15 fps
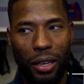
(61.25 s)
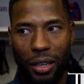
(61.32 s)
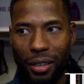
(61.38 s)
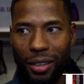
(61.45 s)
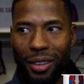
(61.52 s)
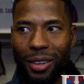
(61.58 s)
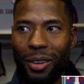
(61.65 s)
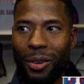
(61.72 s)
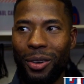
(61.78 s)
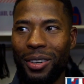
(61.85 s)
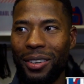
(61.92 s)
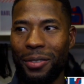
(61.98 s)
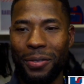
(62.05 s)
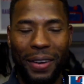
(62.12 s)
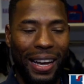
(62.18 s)
like
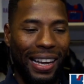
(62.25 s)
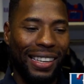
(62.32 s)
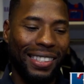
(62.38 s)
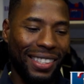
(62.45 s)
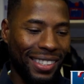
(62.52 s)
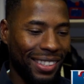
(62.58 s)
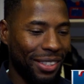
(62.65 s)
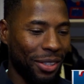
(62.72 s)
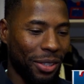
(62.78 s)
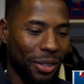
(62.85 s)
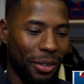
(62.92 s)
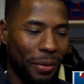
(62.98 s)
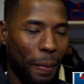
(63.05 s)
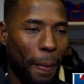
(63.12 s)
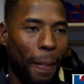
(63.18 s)
fast.
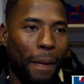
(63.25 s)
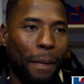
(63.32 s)
So